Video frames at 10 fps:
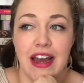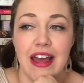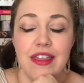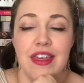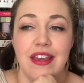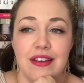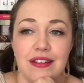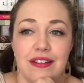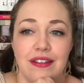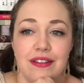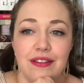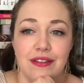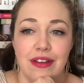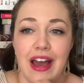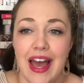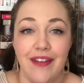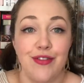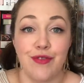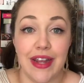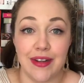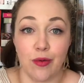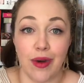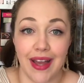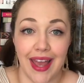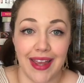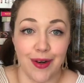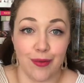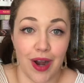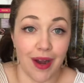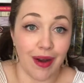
I think I haven't read a Y A in a while.